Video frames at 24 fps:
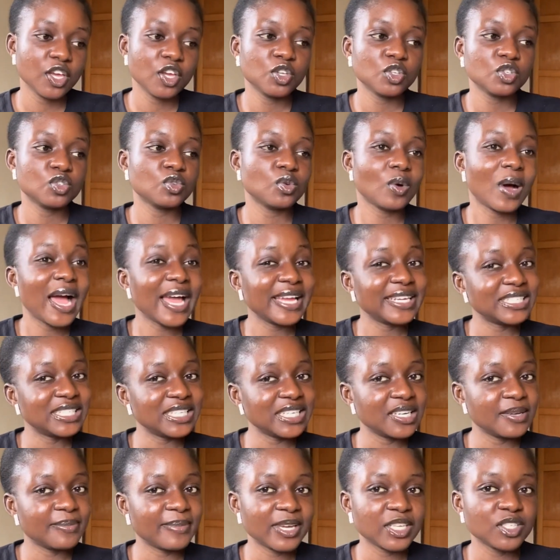So
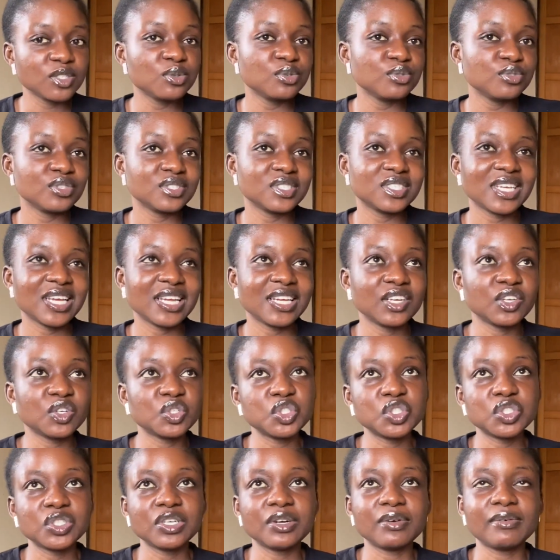ideally my school does their
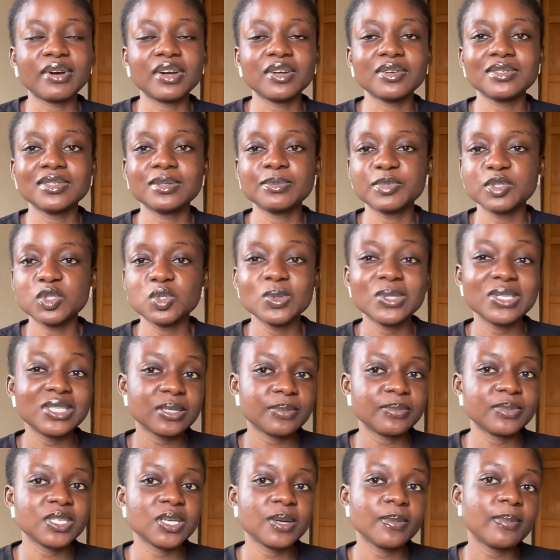induction around between
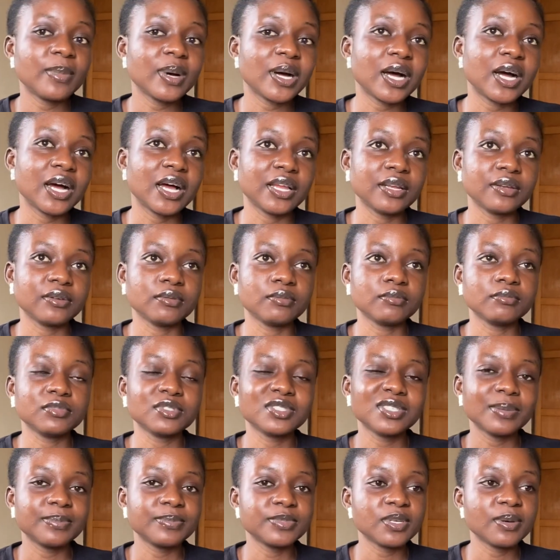September,
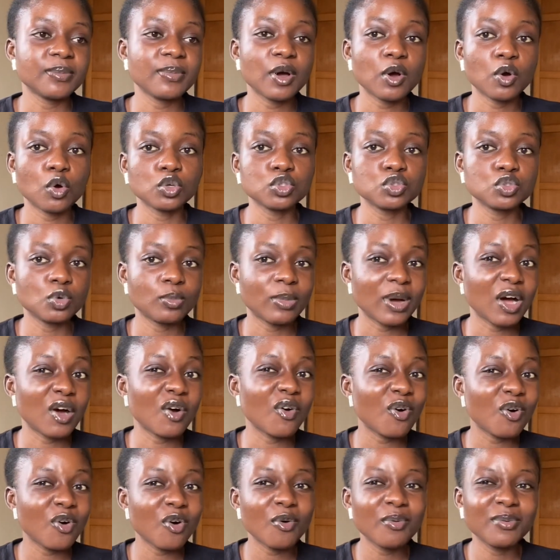October,
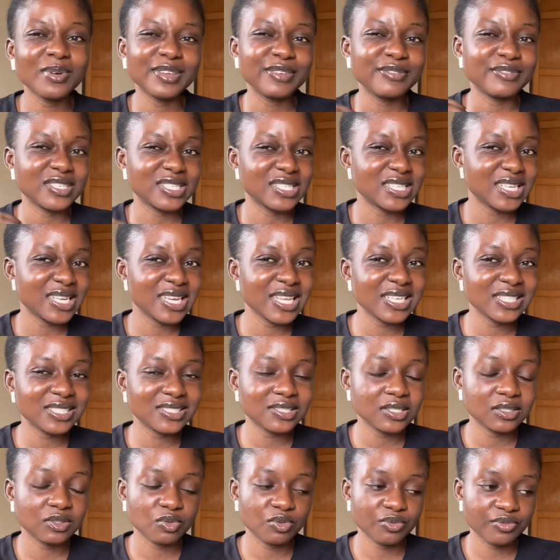or if it's
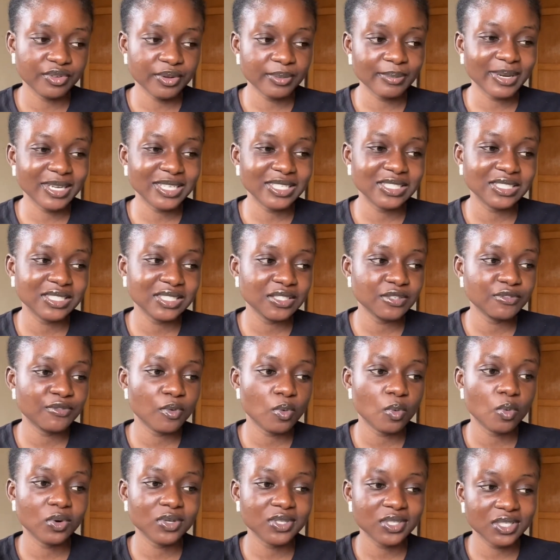late November. They did for
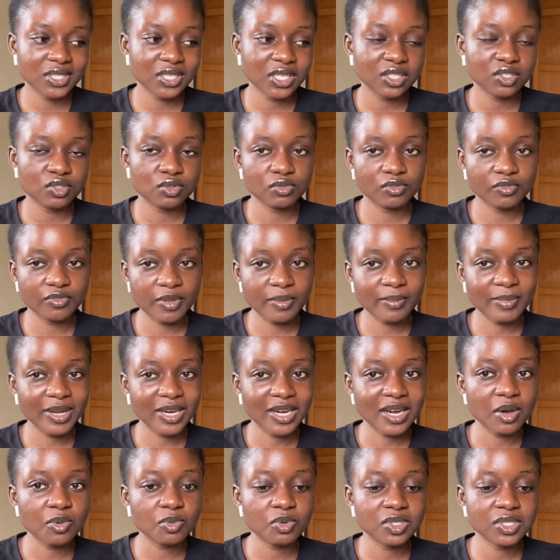one set November,
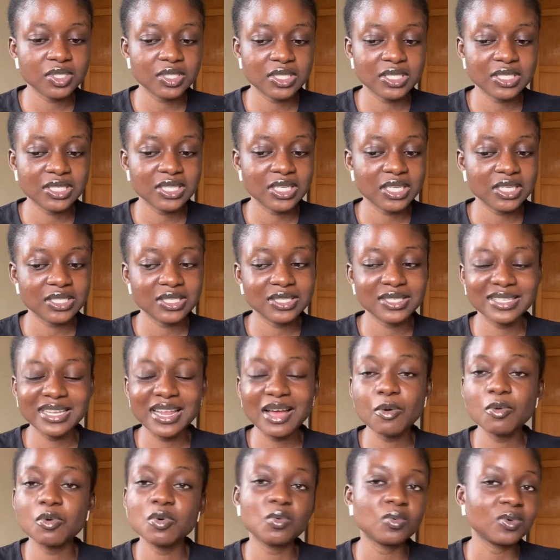that was the set,
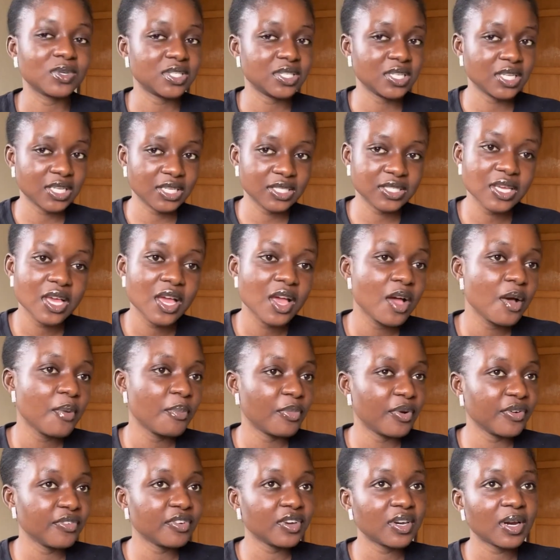that one was late,
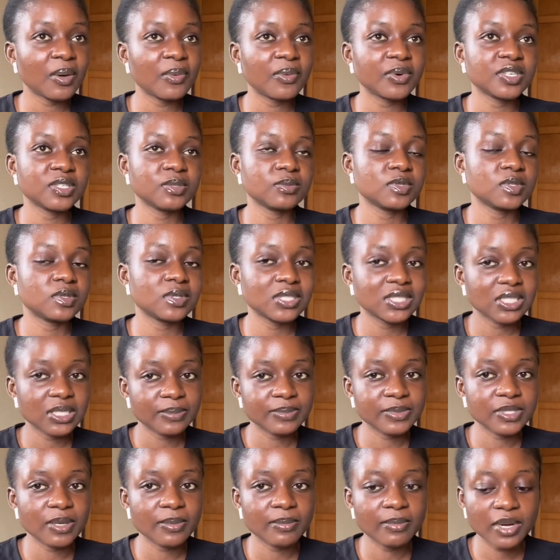but the other one is between
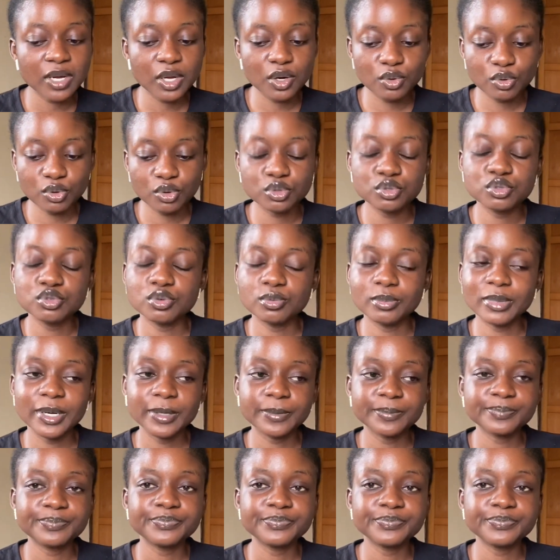September and October.